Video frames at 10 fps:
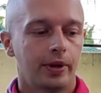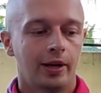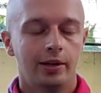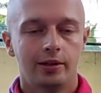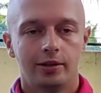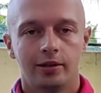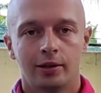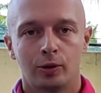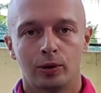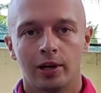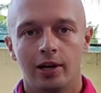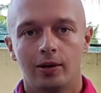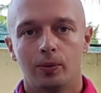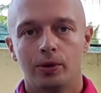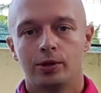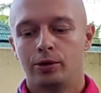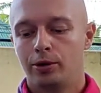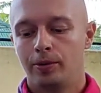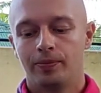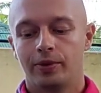and good luck with
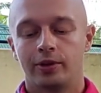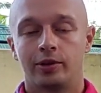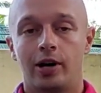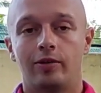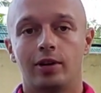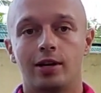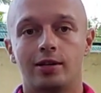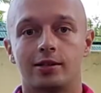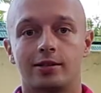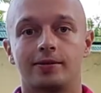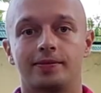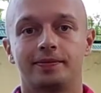your driver license.